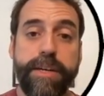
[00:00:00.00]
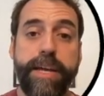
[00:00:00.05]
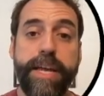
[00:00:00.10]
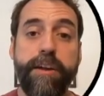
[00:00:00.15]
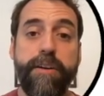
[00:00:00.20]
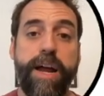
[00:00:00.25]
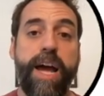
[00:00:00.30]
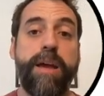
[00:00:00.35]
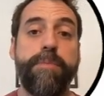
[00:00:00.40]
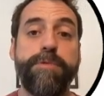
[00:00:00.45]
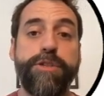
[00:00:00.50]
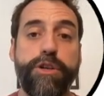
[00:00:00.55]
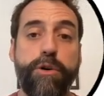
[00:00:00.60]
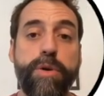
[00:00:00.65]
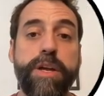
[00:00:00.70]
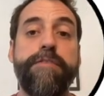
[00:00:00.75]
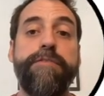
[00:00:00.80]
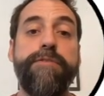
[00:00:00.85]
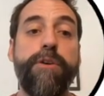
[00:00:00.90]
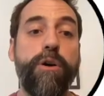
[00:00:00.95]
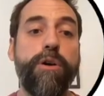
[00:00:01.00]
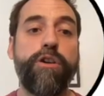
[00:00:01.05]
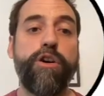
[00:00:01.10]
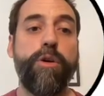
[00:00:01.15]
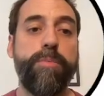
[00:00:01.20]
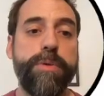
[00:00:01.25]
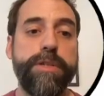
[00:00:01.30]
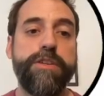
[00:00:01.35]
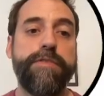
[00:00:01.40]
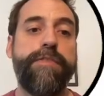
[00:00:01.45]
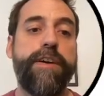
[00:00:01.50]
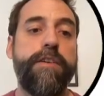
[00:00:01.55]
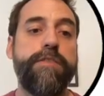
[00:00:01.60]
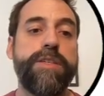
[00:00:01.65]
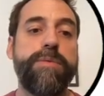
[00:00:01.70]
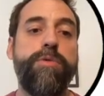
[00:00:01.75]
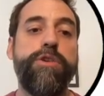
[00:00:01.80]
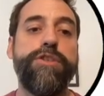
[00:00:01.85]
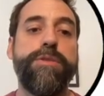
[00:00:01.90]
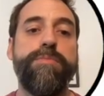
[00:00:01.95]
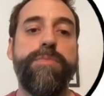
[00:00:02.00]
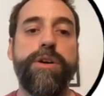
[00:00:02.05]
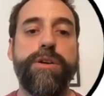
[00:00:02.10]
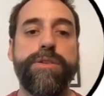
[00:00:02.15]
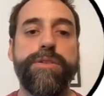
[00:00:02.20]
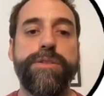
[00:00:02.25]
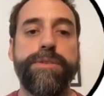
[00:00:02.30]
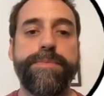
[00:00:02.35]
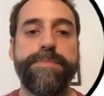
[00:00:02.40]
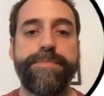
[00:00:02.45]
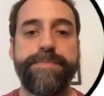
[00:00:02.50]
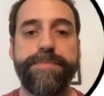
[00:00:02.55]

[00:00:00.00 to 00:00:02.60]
here I am showing 4 copies of our simulation box.